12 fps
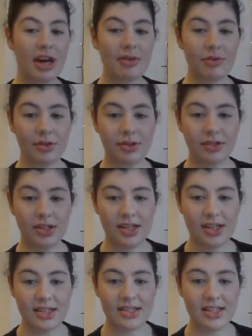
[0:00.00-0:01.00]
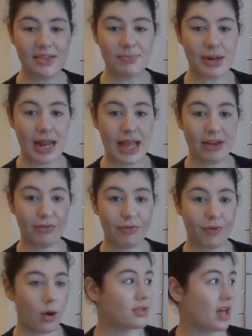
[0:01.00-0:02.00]
Gerald simply
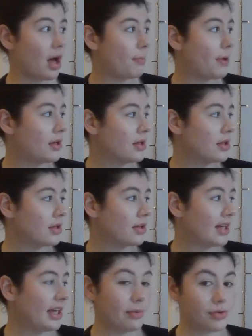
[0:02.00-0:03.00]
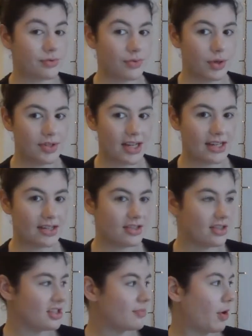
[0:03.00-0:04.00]
froze up. He was rooted
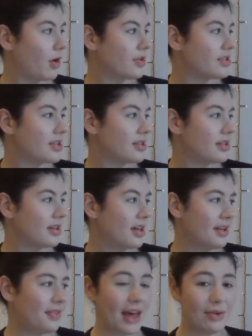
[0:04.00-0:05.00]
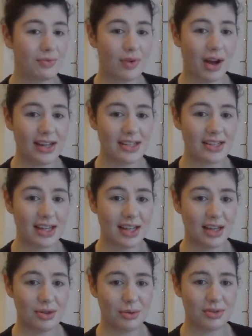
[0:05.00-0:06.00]
to the spot. They're right,
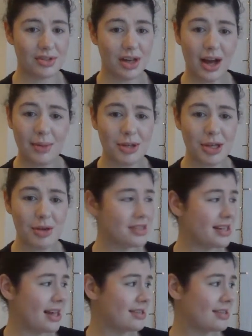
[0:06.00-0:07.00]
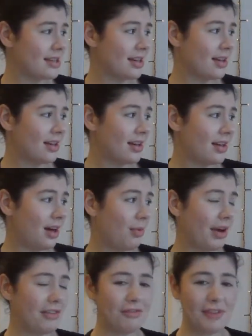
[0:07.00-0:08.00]
he thought. I'm useless.
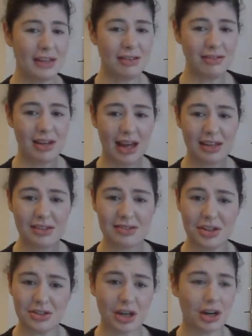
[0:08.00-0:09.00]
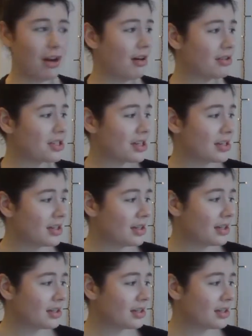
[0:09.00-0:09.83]
Oh, I feel like such a clot.